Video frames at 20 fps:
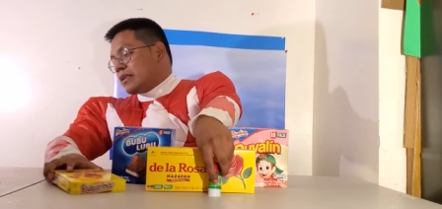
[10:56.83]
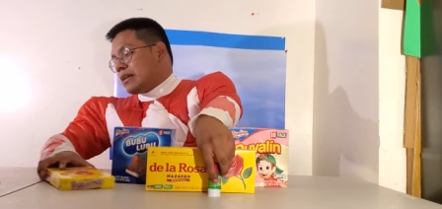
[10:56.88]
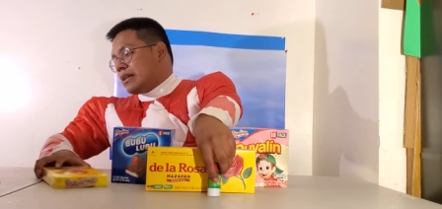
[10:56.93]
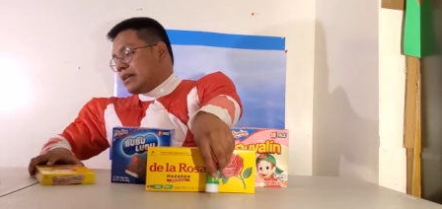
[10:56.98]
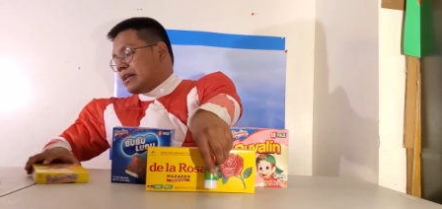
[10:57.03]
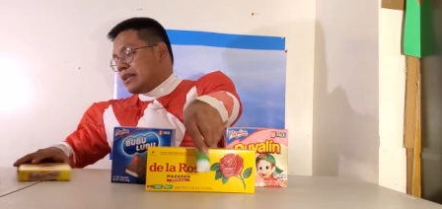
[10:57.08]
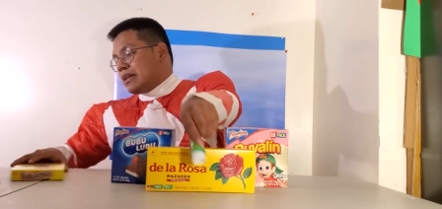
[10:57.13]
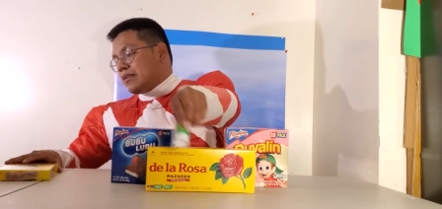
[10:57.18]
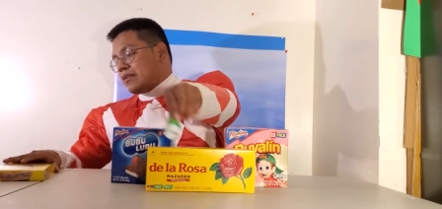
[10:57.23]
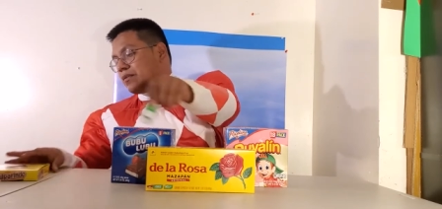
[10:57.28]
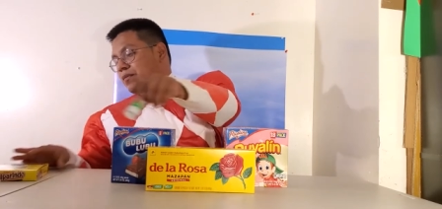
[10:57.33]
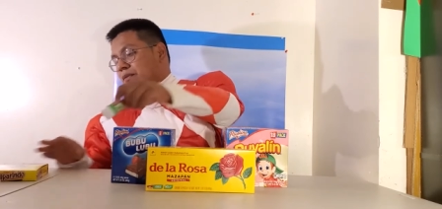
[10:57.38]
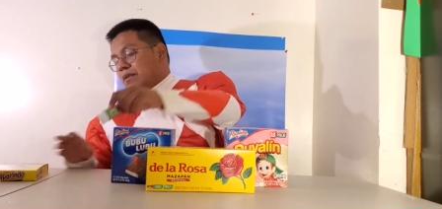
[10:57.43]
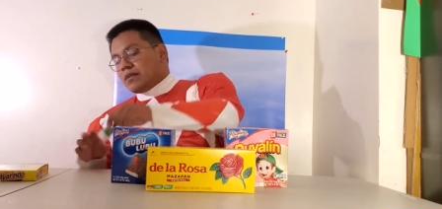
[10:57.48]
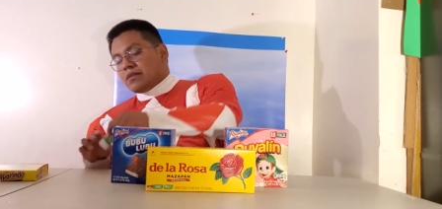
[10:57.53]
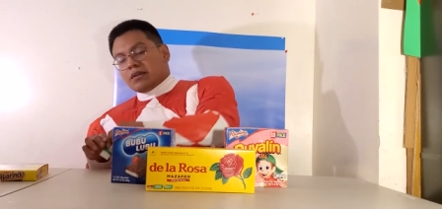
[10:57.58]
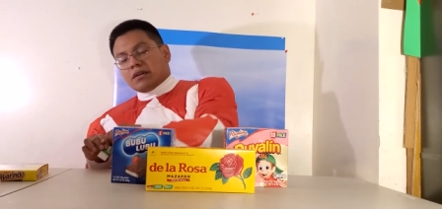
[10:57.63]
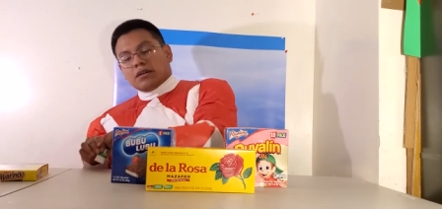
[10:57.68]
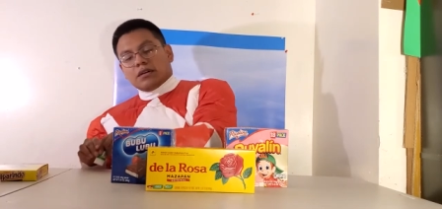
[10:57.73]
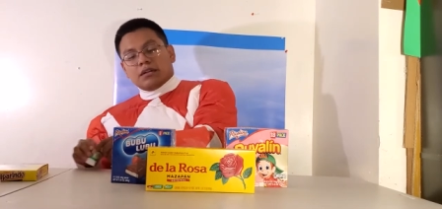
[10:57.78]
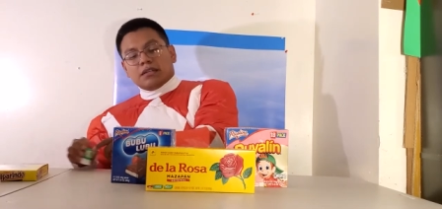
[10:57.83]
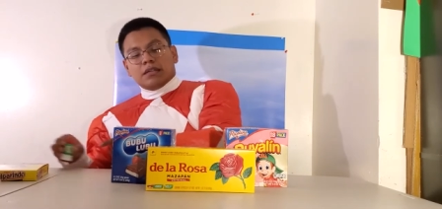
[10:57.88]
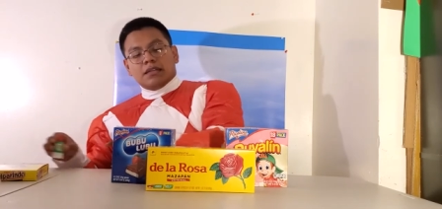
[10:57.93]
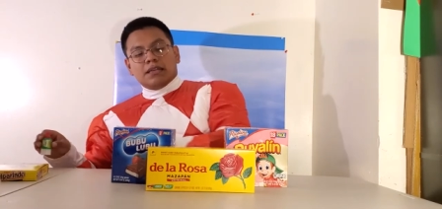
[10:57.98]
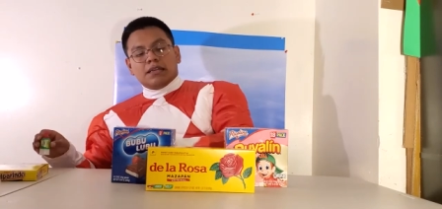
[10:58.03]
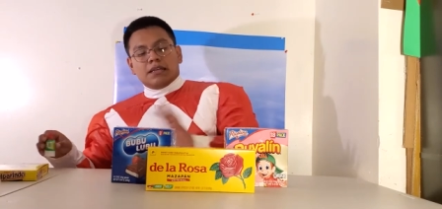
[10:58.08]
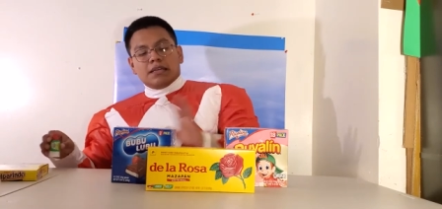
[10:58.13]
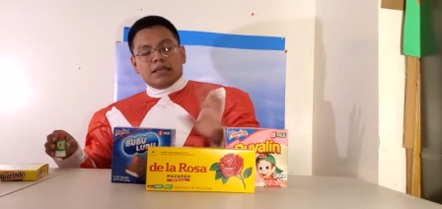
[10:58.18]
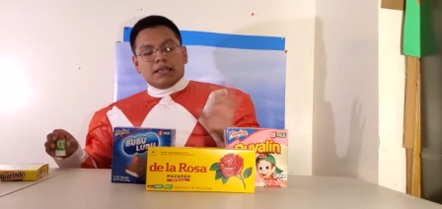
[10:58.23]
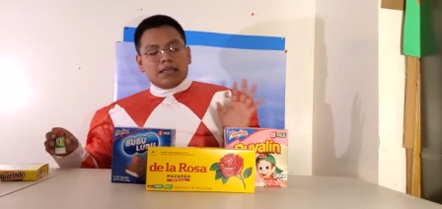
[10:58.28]
and then you feel good,
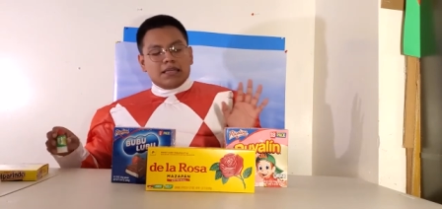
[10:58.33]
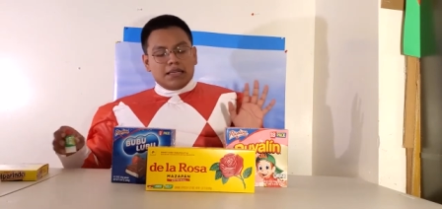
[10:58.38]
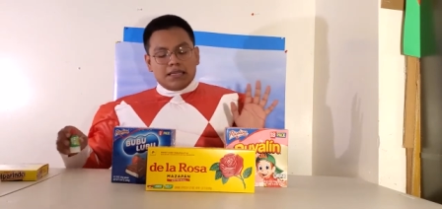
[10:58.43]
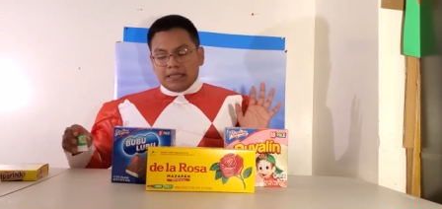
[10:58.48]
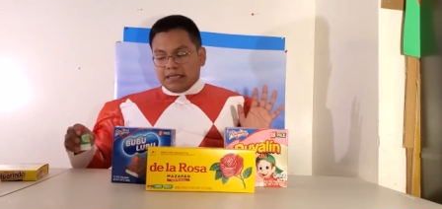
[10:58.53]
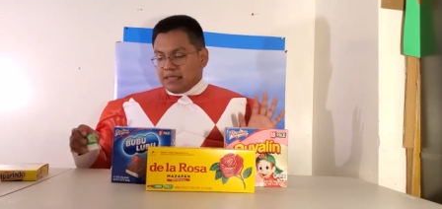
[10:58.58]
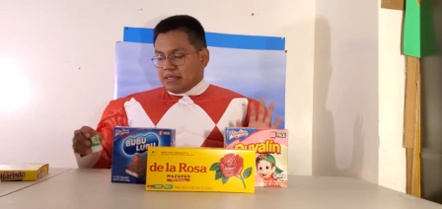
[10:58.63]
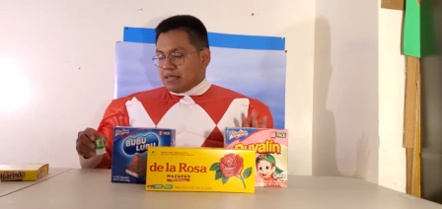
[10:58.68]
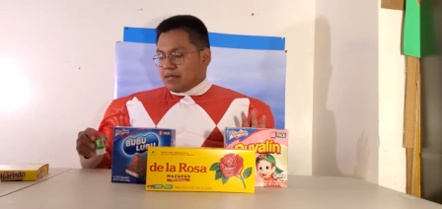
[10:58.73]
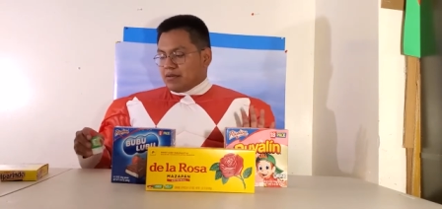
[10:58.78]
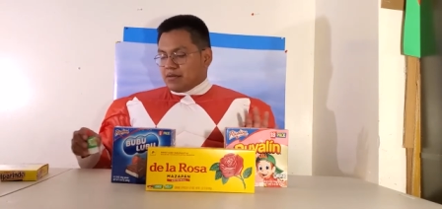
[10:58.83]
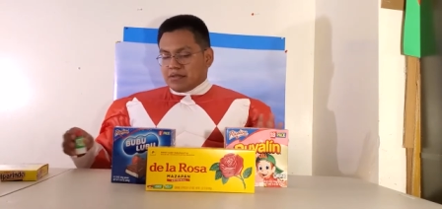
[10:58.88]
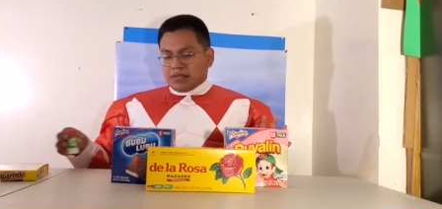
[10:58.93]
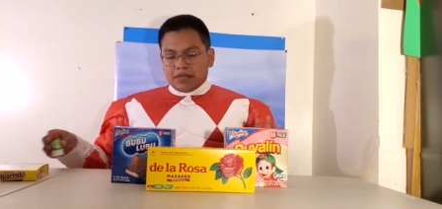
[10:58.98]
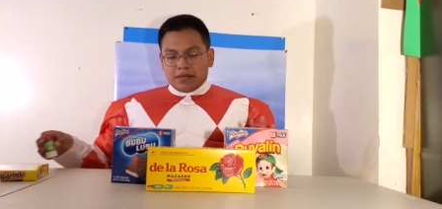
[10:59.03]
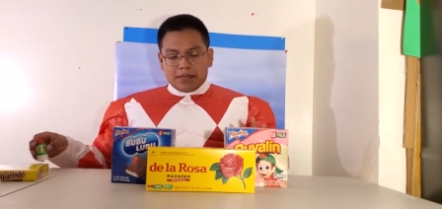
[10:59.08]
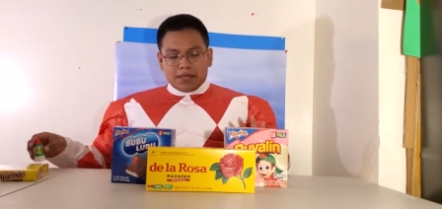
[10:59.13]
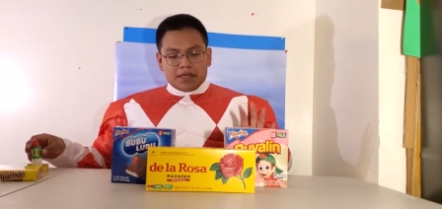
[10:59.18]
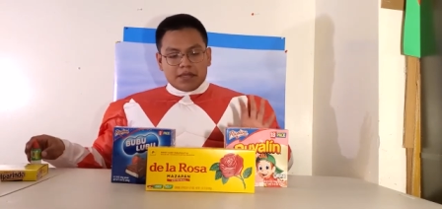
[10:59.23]
and then your stomach